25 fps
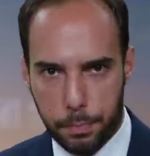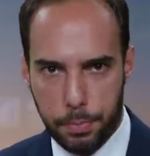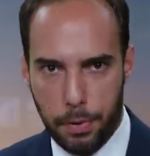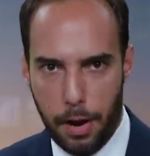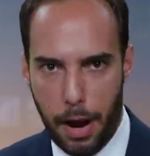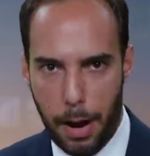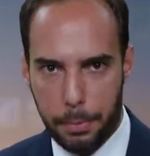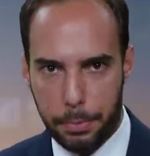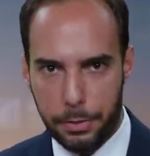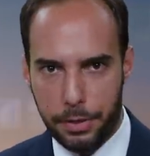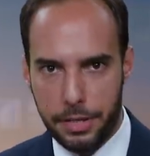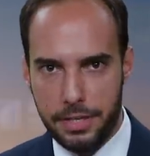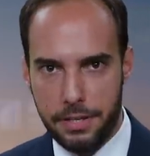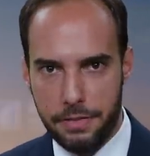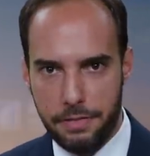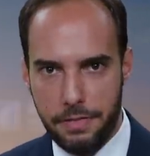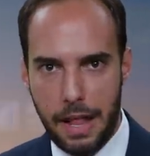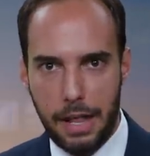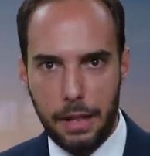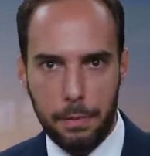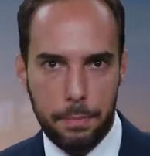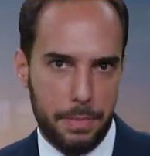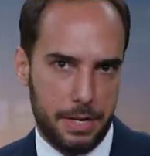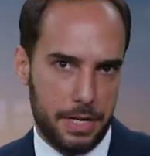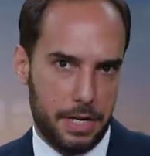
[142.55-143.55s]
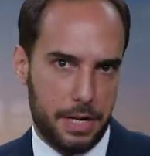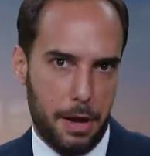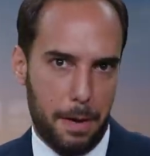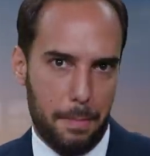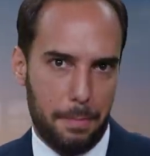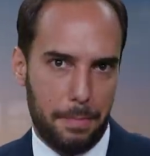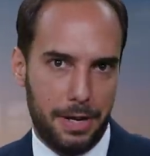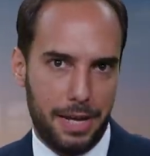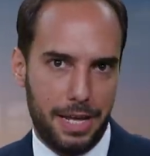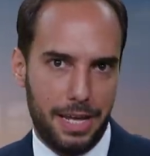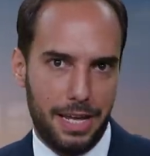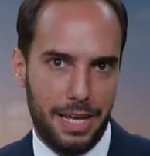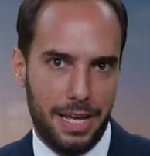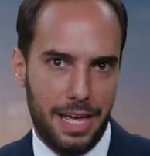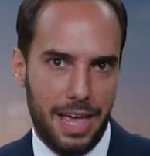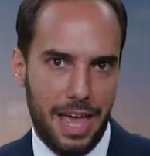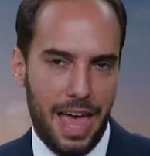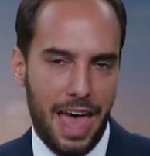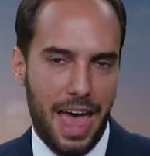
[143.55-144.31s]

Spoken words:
property development company.